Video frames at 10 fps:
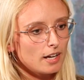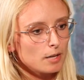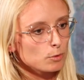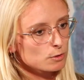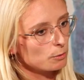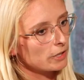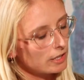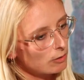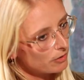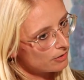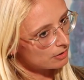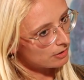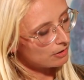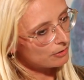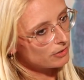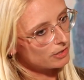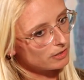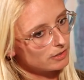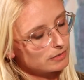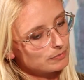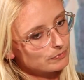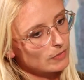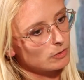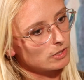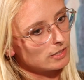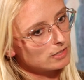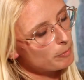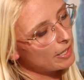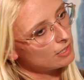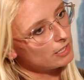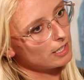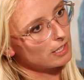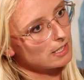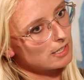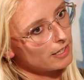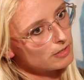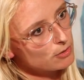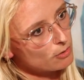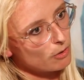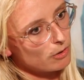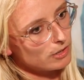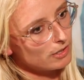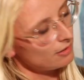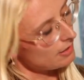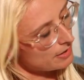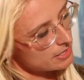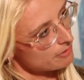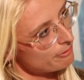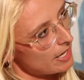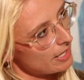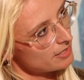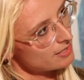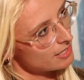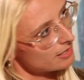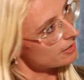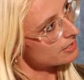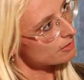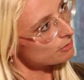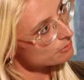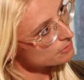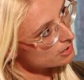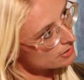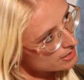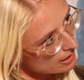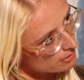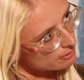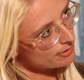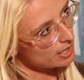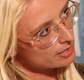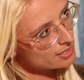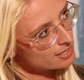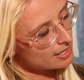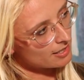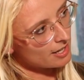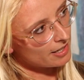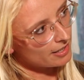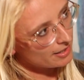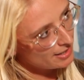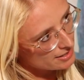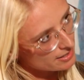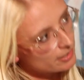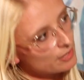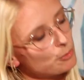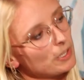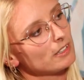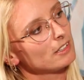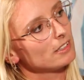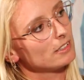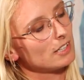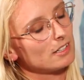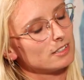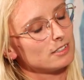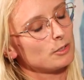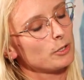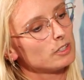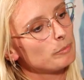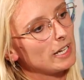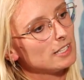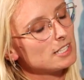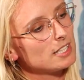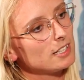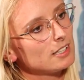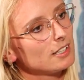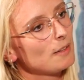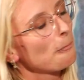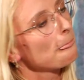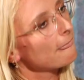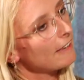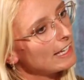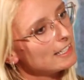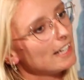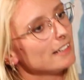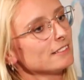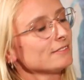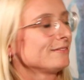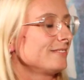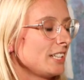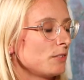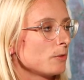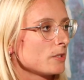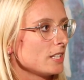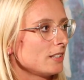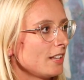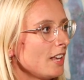I was looking on the underpainting, and then I saw there is a face, and there is also the second face, and I started doing the oil painting, and then it was it.